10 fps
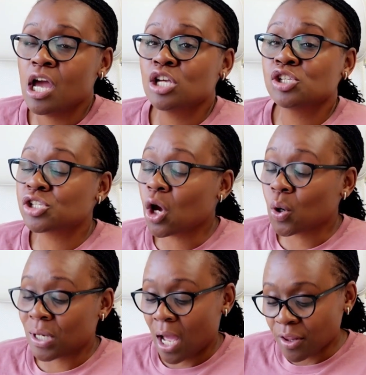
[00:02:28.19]
So
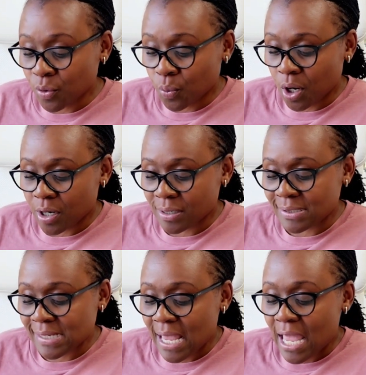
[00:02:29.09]
in other words,
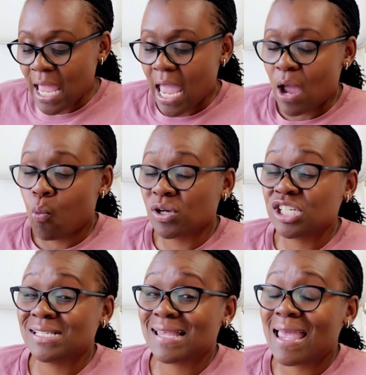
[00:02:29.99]
what
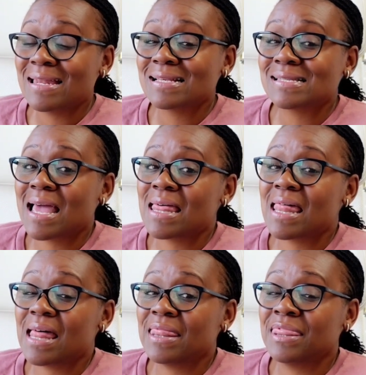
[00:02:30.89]
she's saying is that
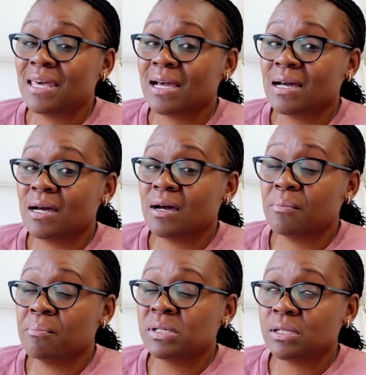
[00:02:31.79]
the
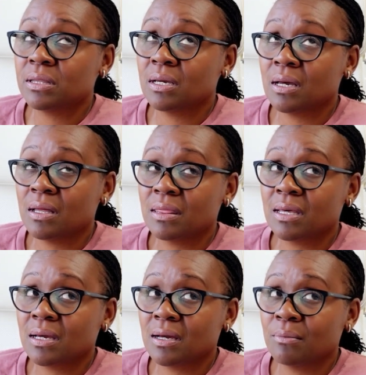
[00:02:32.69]
the
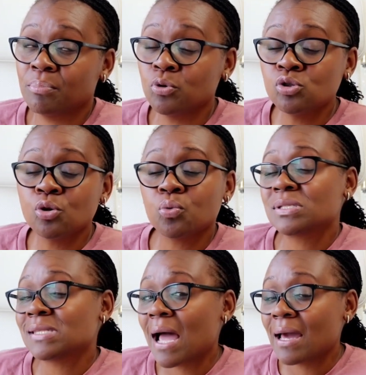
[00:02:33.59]
the Bluetooth was
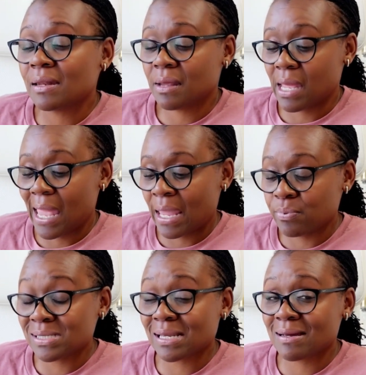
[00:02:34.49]
not able
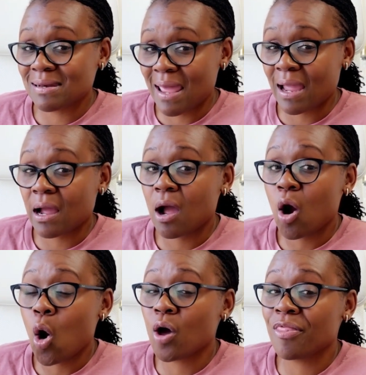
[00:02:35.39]
to connect
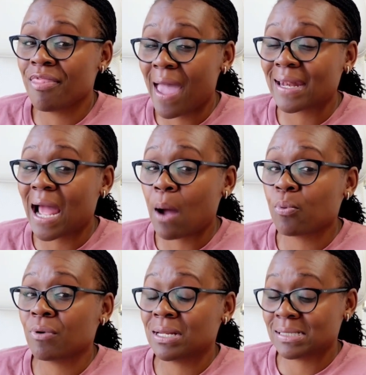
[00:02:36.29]
on that
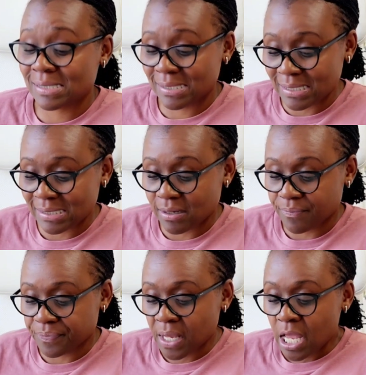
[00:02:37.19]
operating system.
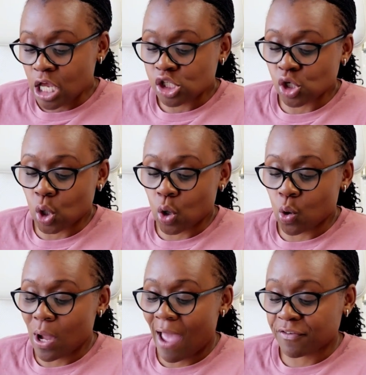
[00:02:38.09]
So
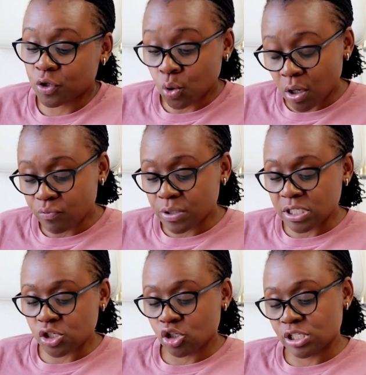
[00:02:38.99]
after doing her
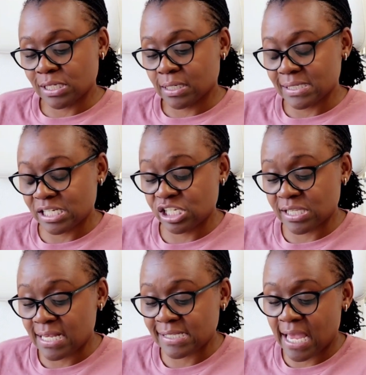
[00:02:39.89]
research, she she
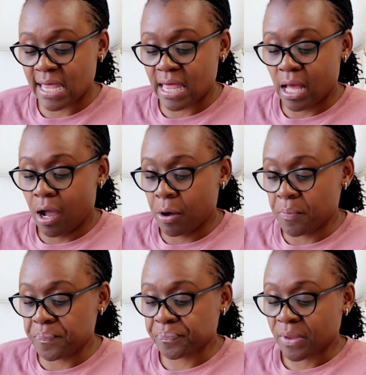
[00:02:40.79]
says that
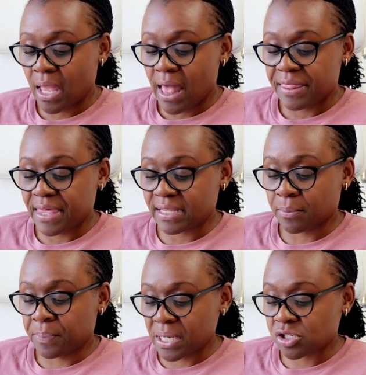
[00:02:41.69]
um, that the
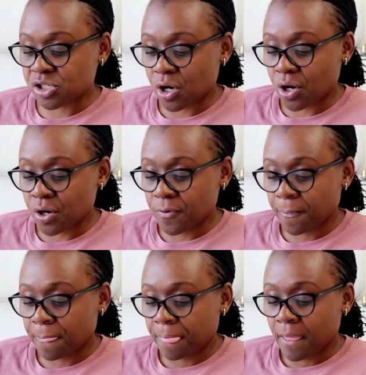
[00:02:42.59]
Big Sur,
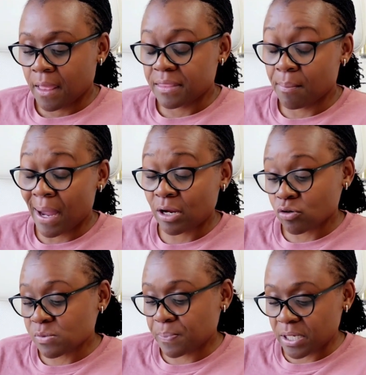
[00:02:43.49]
the macOS
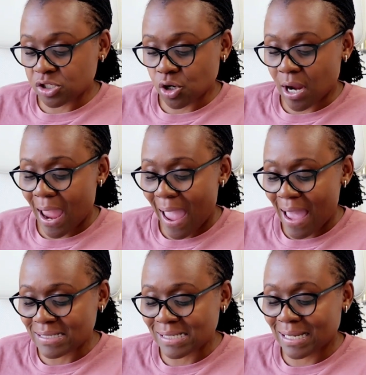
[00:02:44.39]
Big Sur
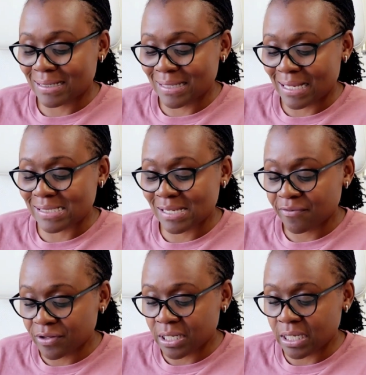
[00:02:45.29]
has
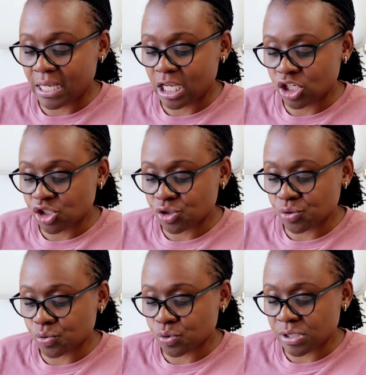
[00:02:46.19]
connectivity
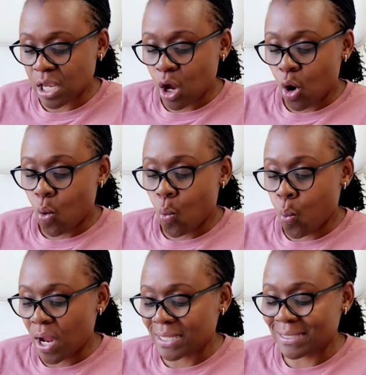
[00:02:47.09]
issues
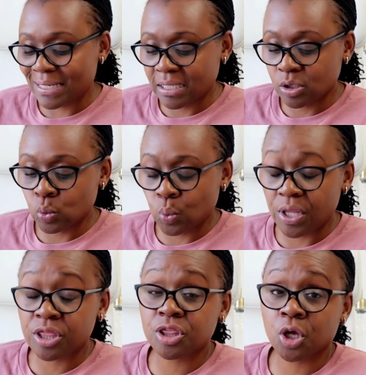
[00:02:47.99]
when dealing with
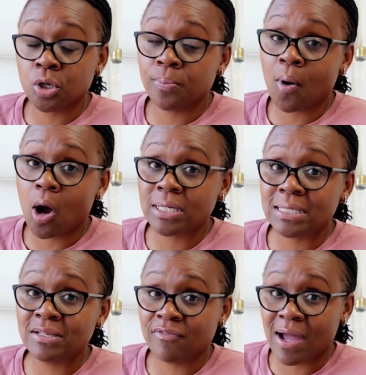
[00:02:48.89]
third-party
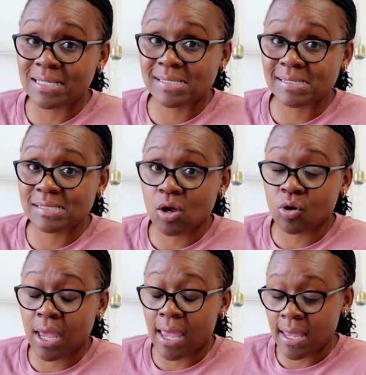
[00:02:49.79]
devices.
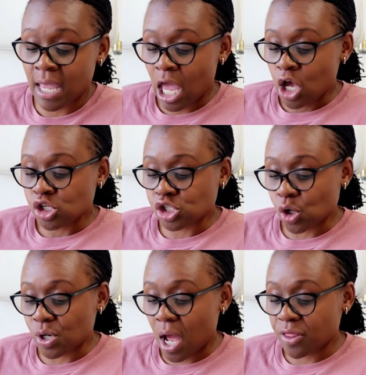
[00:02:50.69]
Okay, so in
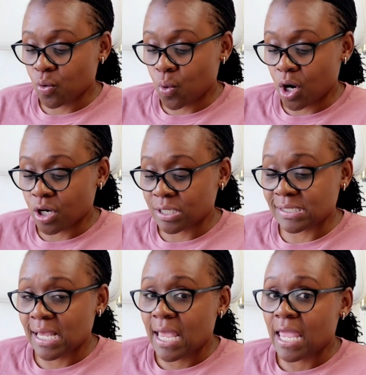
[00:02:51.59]
other words,
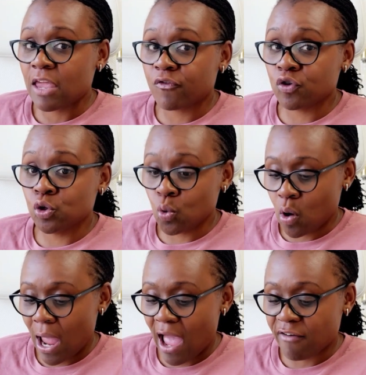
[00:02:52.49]
if you do
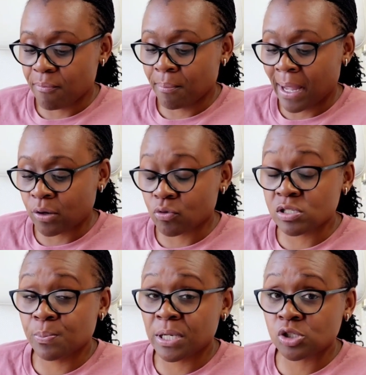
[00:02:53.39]
have macOS
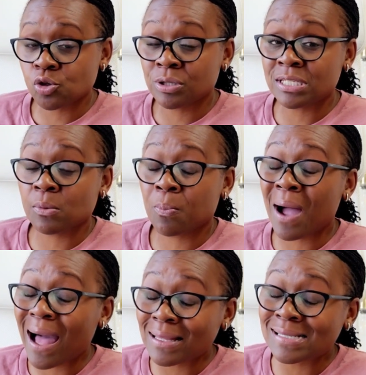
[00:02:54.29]
Big Sur, there's a
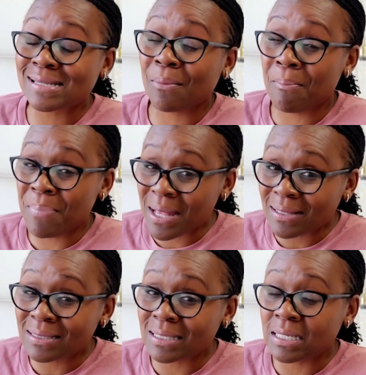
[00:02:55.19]

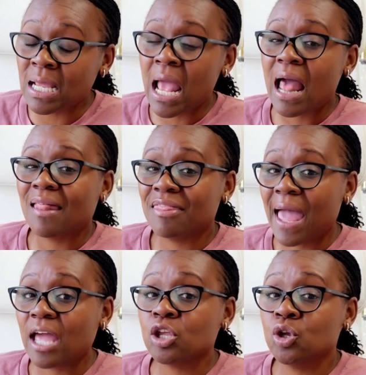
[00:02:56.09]
possibility
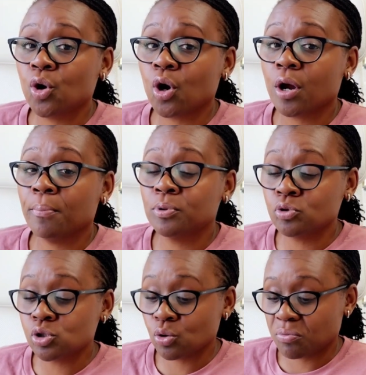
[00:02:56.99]
that your
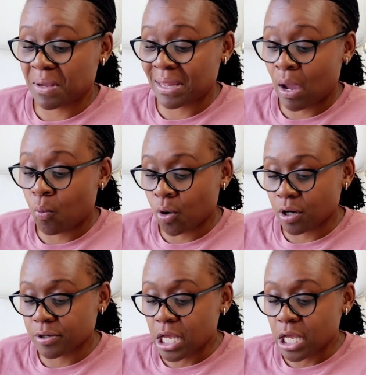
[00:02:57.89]
Bluetooth may not work.